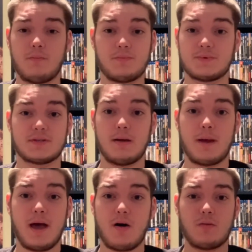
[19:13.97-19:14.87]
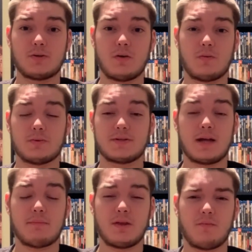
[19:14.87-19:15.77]
somehow don't
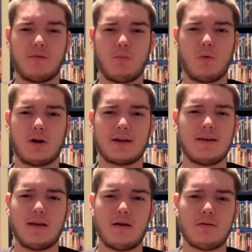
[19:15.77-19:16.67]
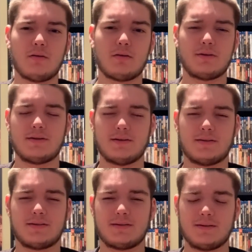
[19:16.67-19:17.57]
stop them from working together.
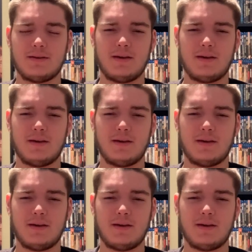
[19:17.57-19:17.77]
Just,